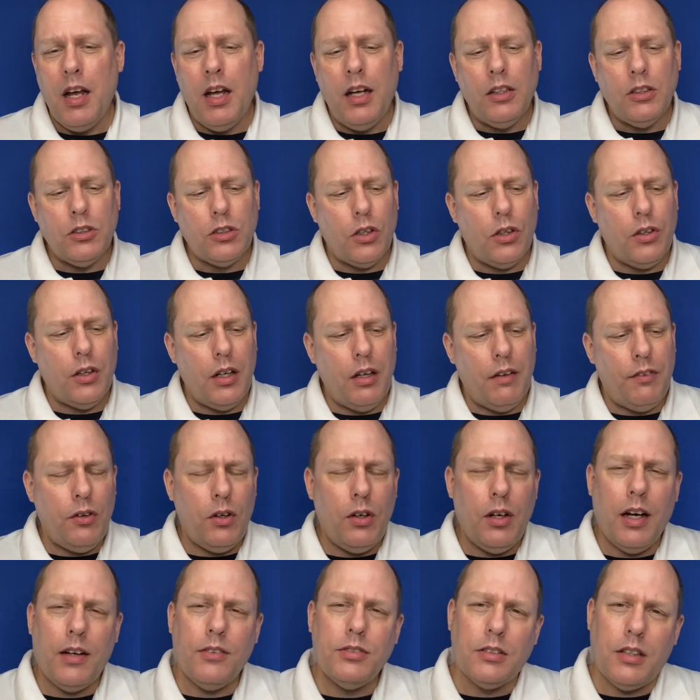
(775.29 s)
So if you
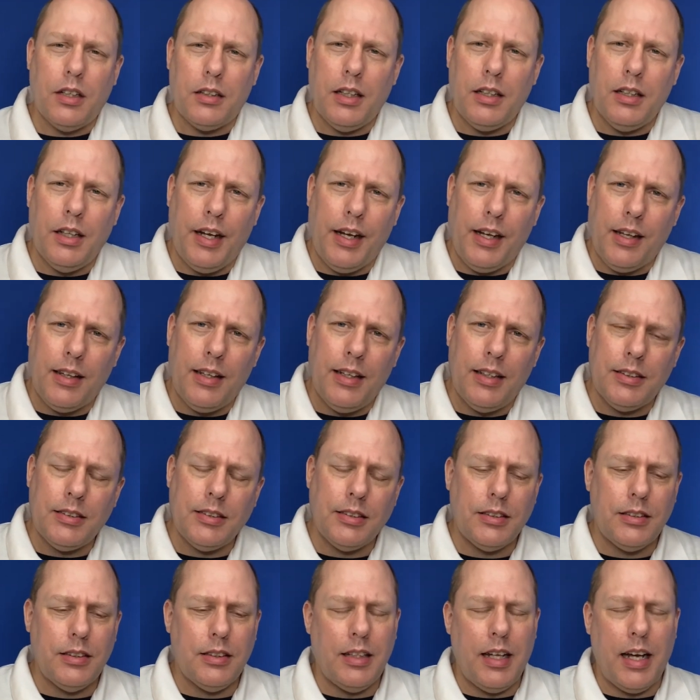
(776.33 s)
have something like
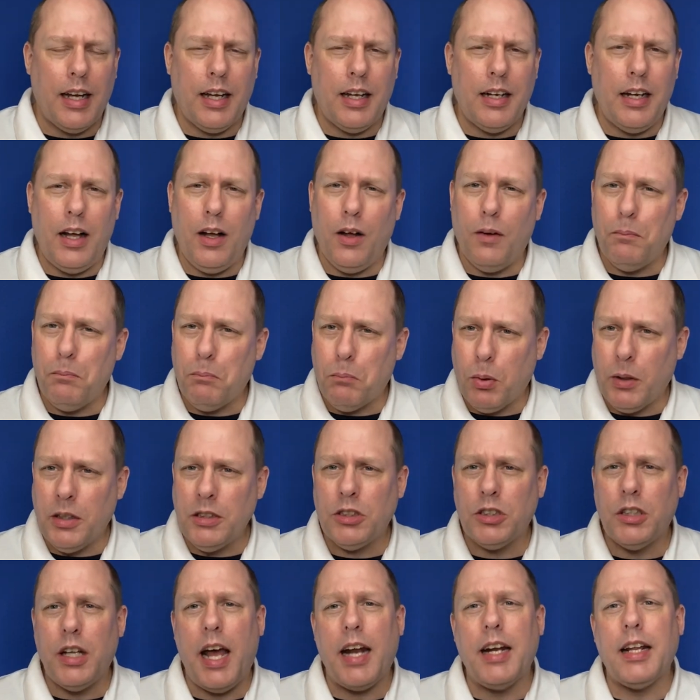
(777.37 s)
this that can help
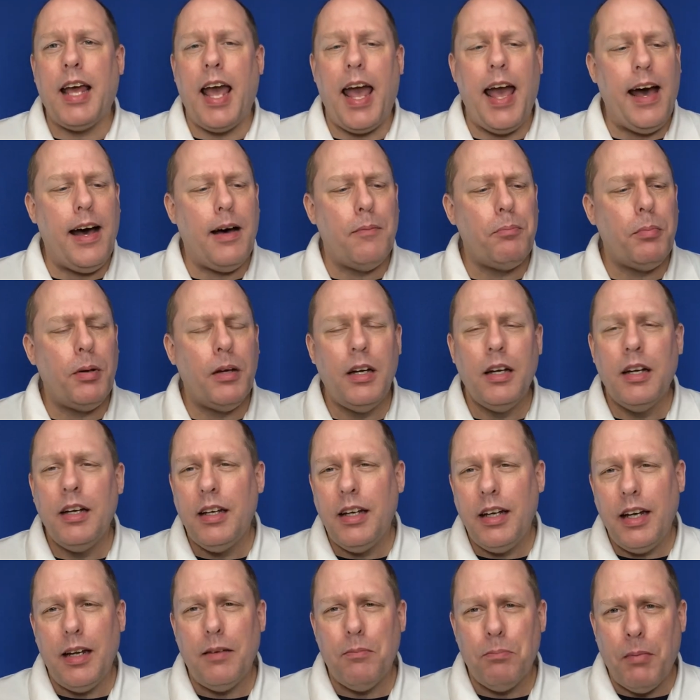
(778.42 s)
bridge that gap,
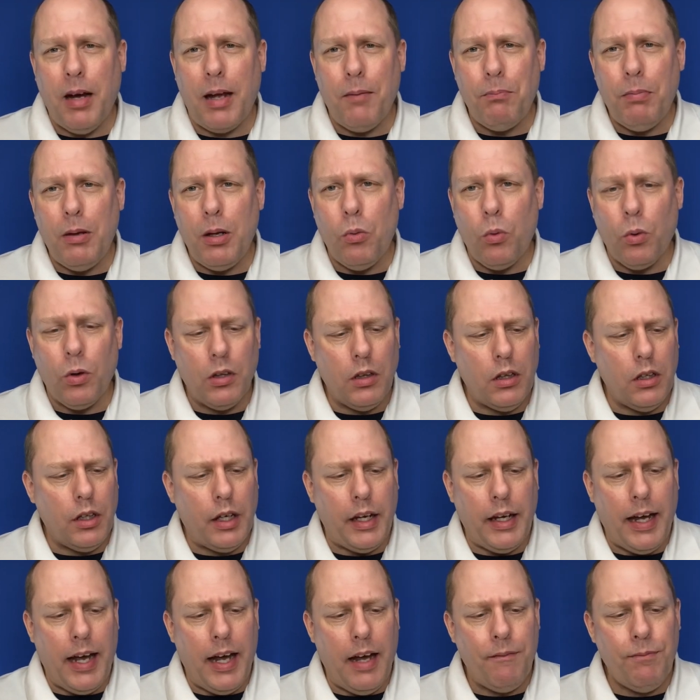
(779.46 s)
it might be worth
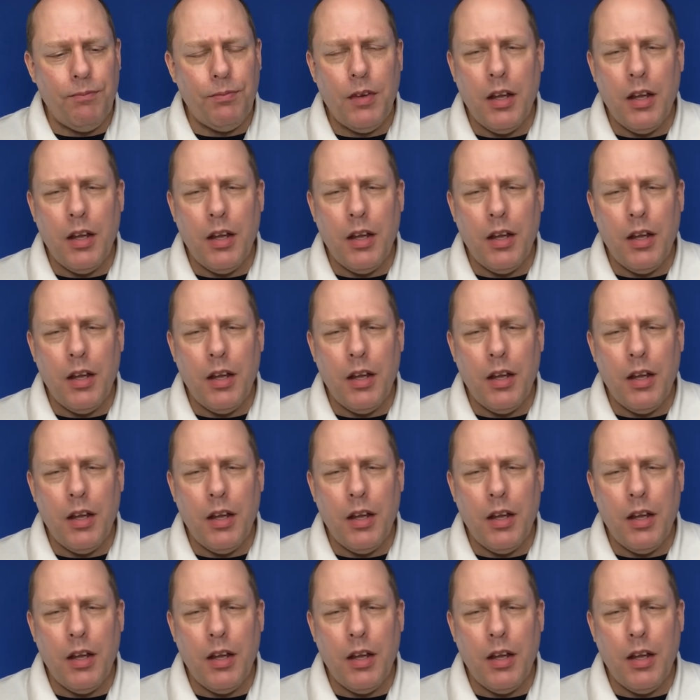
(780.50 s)
looking at.